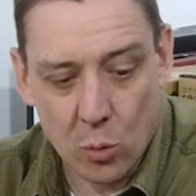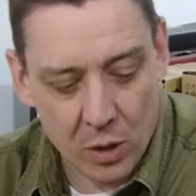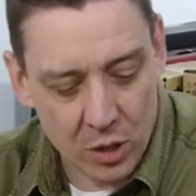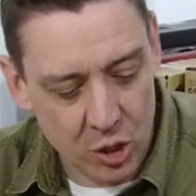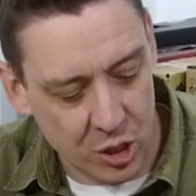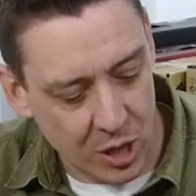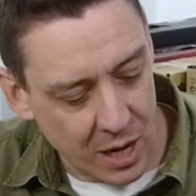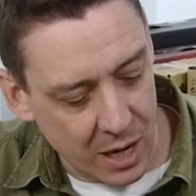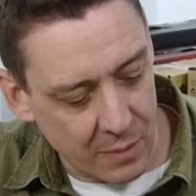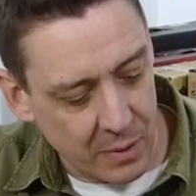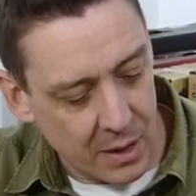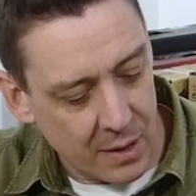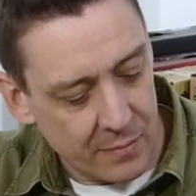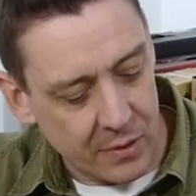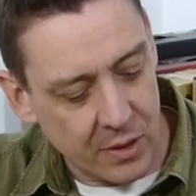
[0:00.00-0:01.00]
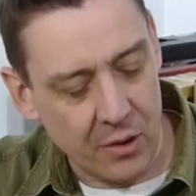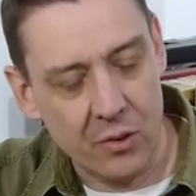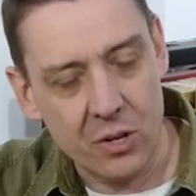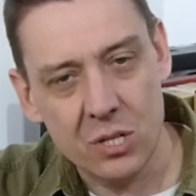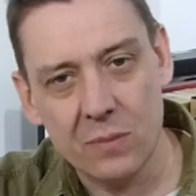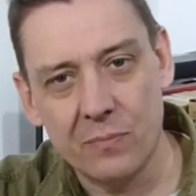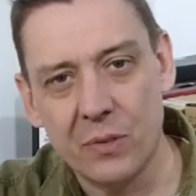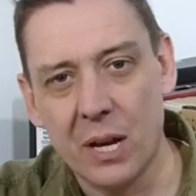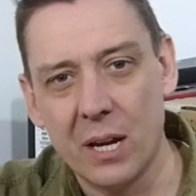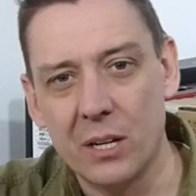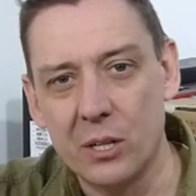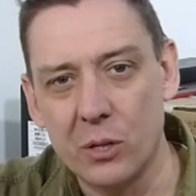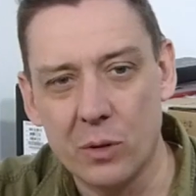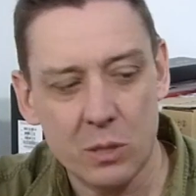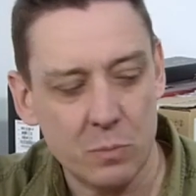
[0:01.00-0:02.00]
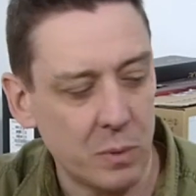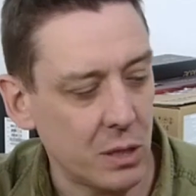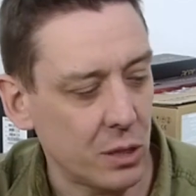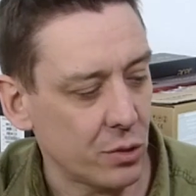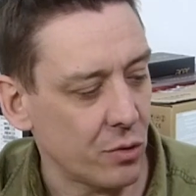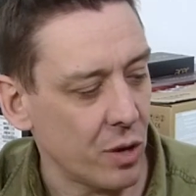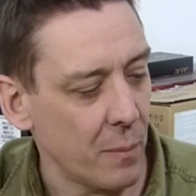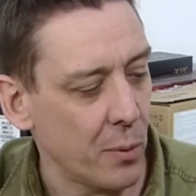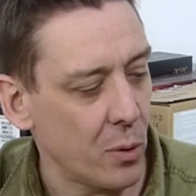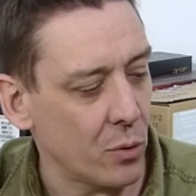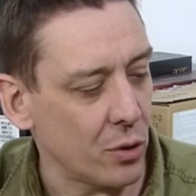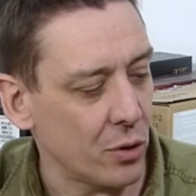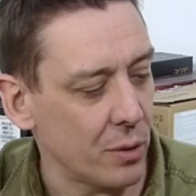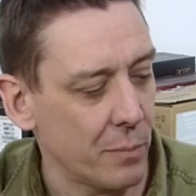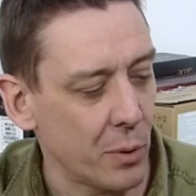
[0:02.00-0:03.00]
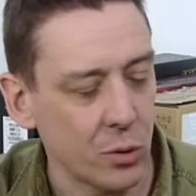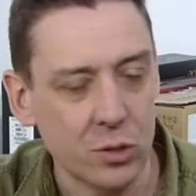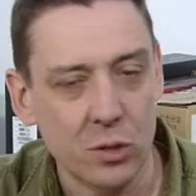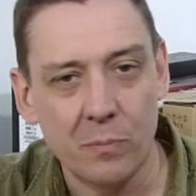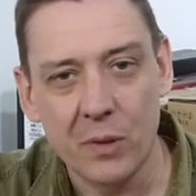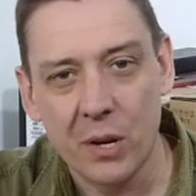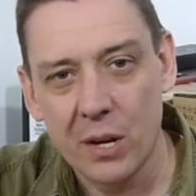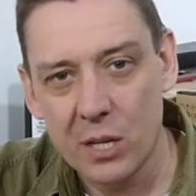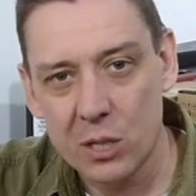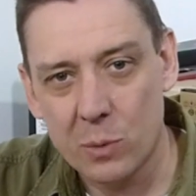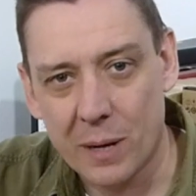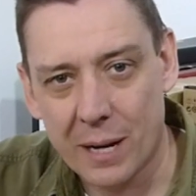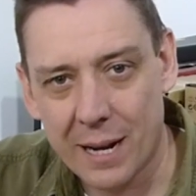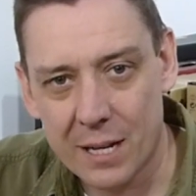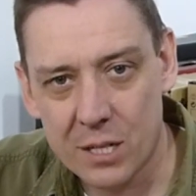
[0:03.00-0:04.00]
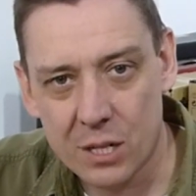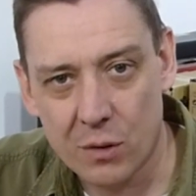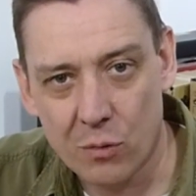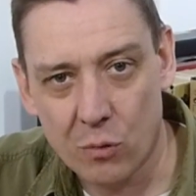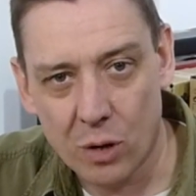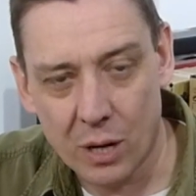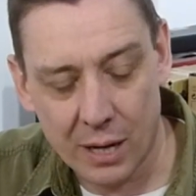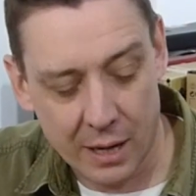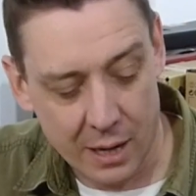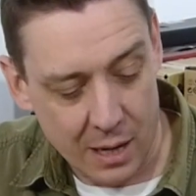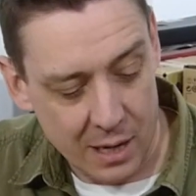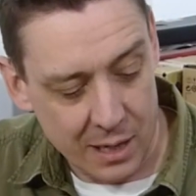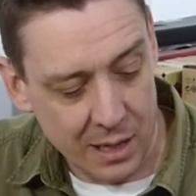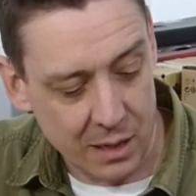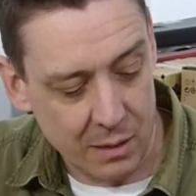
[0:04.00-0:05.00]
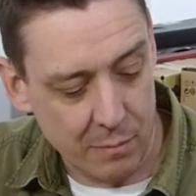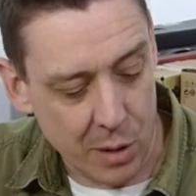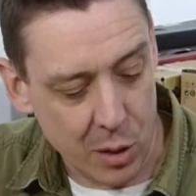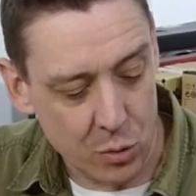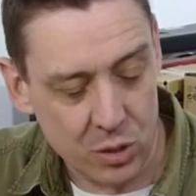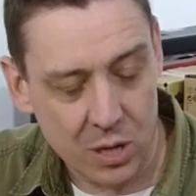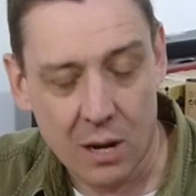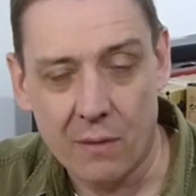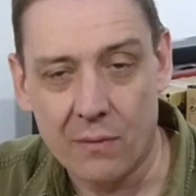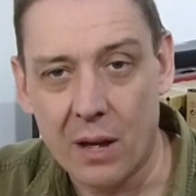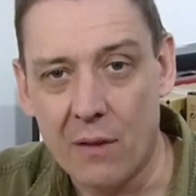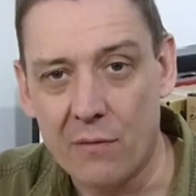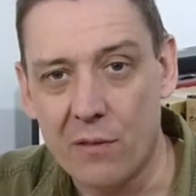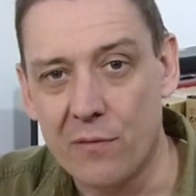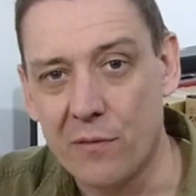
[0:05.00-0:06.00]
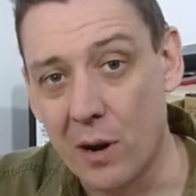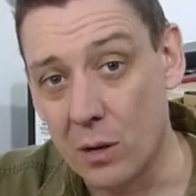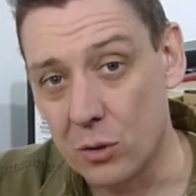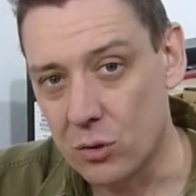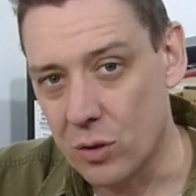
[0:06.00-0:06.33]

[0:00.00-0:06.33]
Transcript: What a shame that there isn't a USB 3 port on the bottom, so we can actually really get the most out of that for file